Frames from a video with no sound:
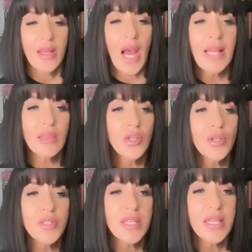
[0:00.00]
I
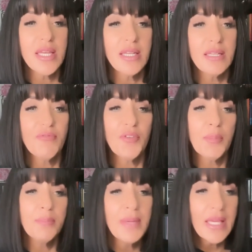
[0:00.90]
learned that for
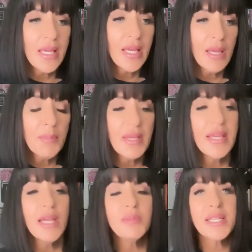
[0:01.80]
me,
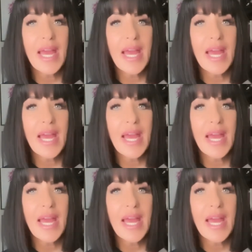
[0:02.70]
being able to